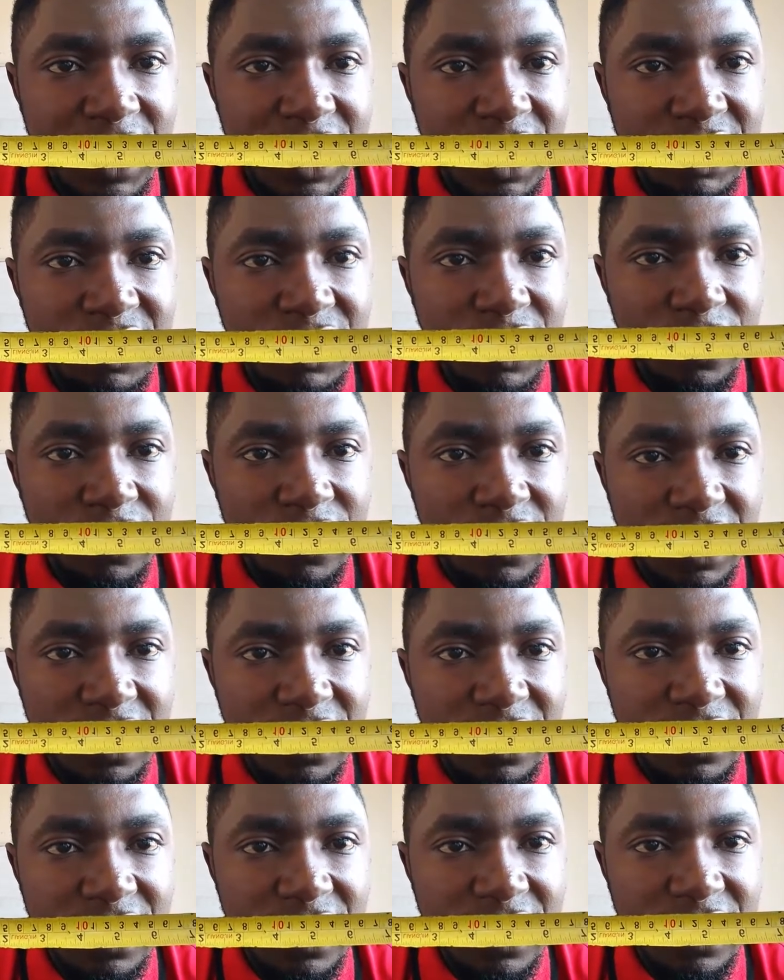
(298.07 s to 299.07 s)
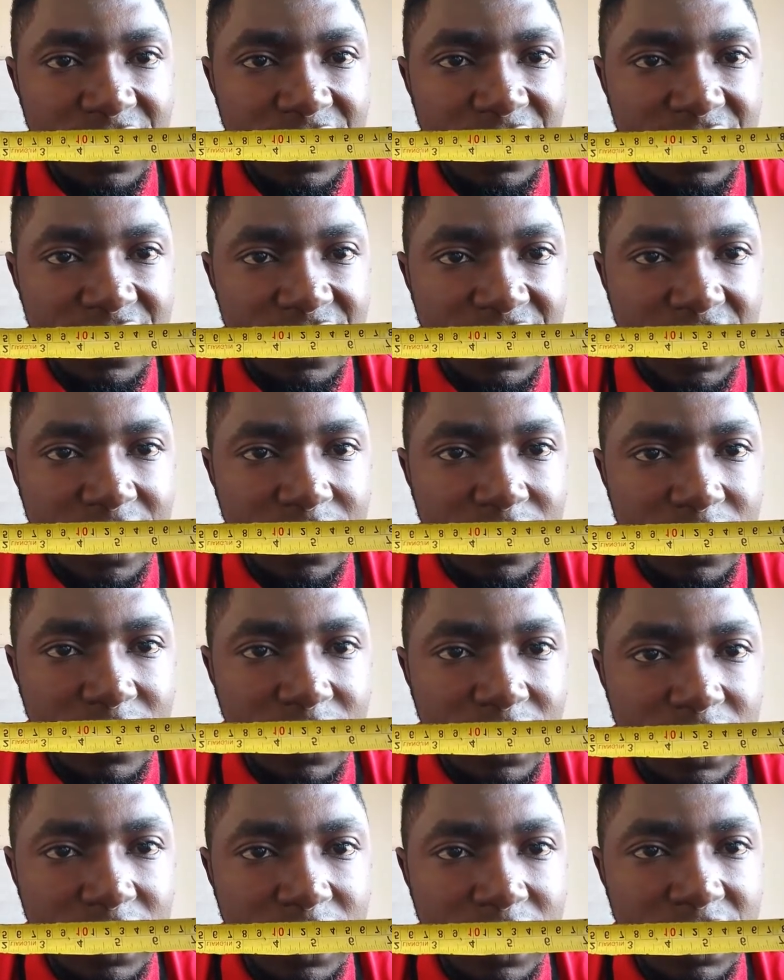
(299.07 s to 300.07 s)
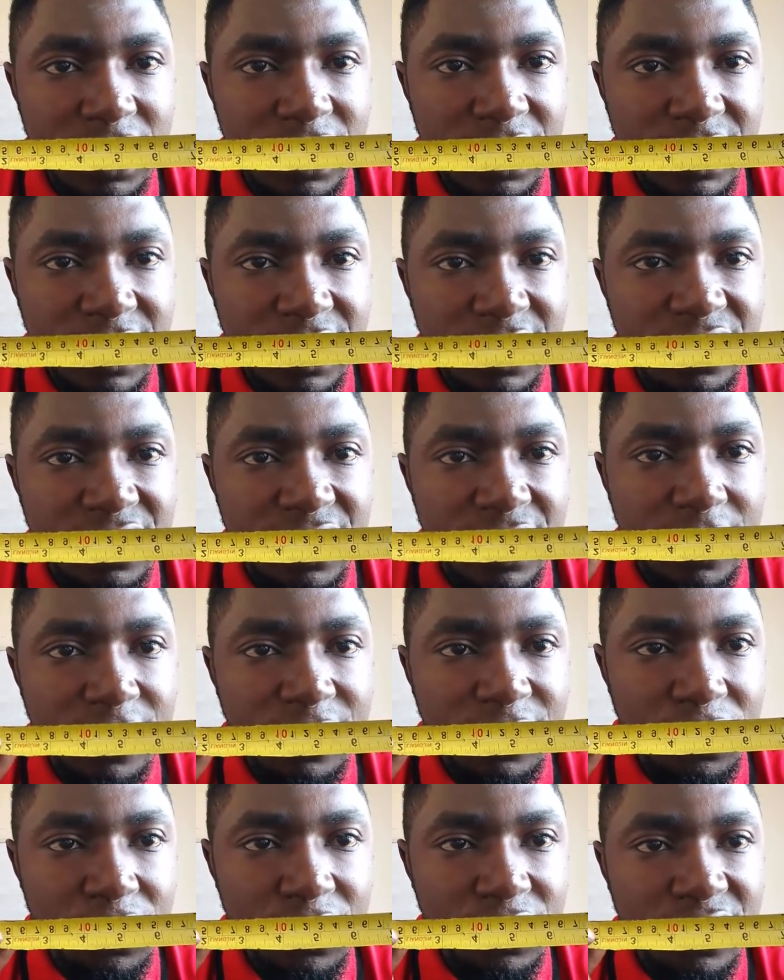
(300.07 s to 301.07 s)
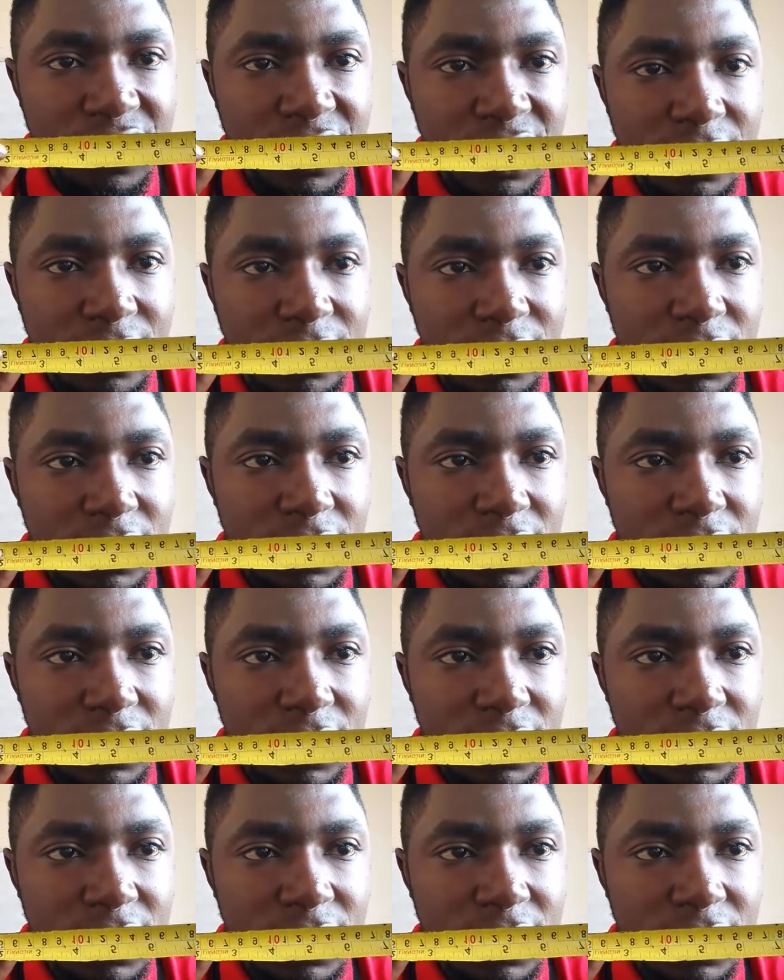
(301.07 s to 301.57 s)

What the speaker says: Each of these is cm. 3 cm, 4 cm.